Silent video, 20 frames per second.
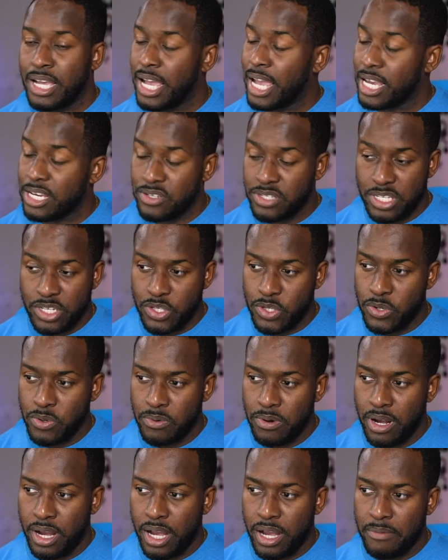I actually do.
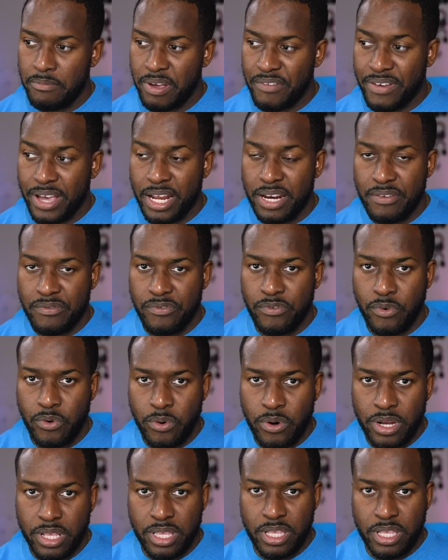I've had it for a